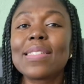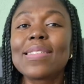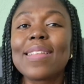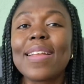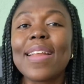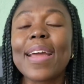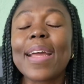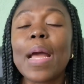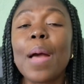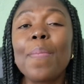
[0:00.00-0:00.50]

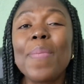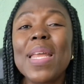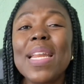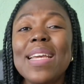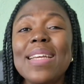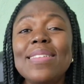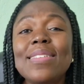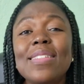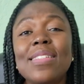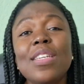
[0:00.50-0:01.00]
that are coming
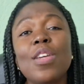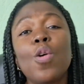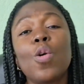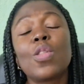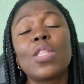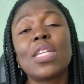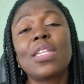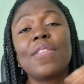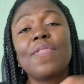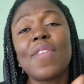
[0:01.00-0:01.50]
in, see all
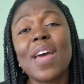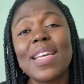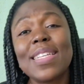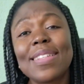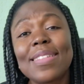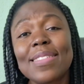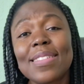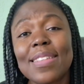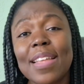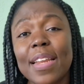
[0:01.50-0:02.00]
the
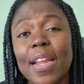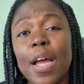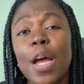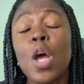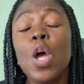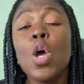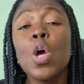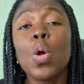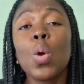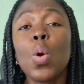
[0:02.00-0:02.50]
devices that are
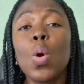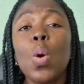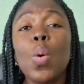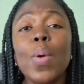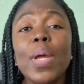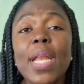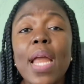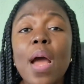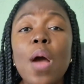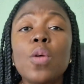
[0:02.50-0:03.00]

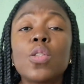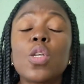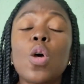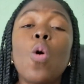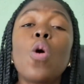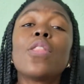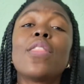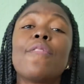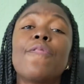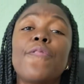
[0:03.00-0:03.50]
going out,
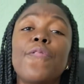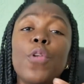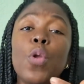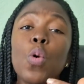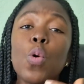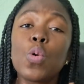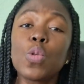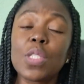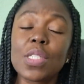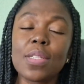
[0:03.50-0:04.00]
all the
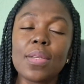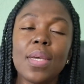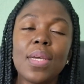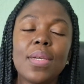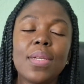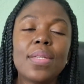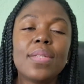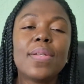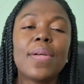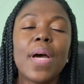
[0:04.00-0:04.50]
flows,
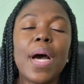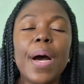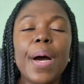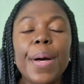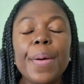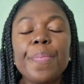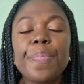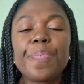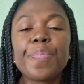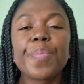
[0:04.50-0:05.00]

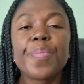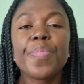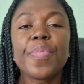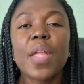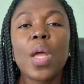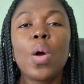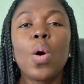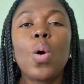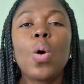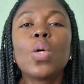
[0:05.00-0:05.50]

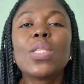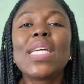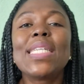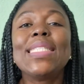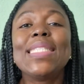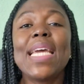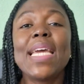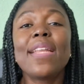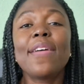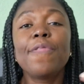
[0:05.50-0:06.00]
all the
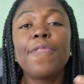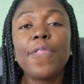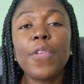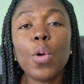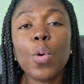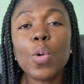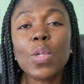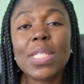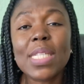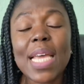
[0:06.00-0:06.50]
data
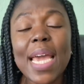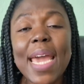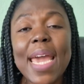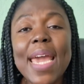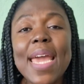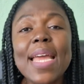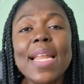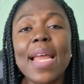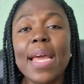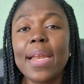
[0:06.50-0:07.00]
flows
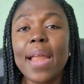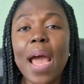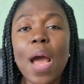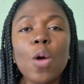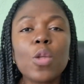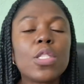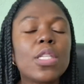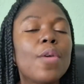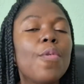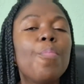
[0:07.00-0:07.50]
in and
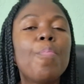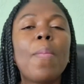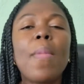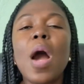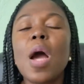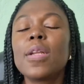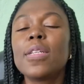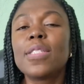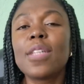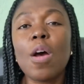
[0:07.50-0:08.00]
out.
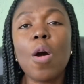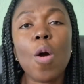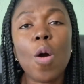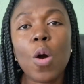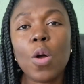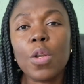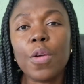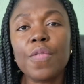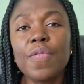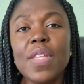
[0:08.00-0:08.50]
Monitor
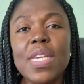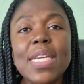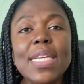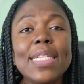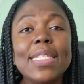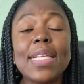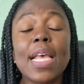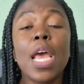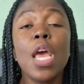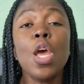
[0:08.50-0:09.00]
all of
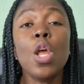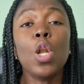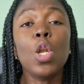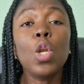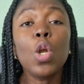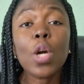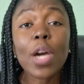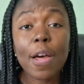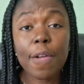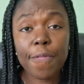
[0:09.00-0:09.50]
these.
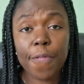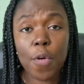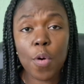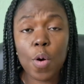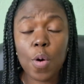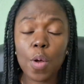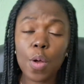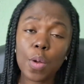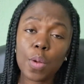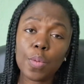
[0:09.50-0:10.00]
Look out
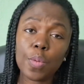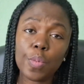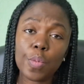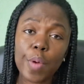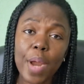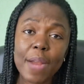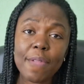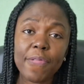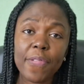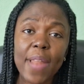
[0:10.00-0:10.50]
for
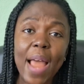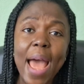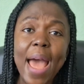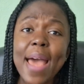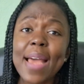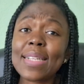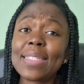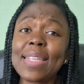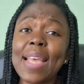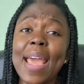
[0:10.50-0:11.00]
red
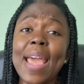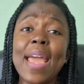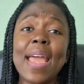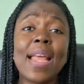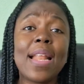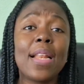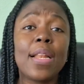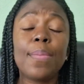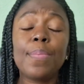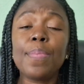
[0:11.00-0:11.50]
flags
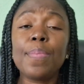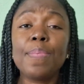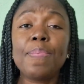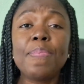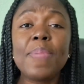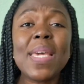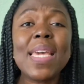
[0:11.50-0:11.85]
and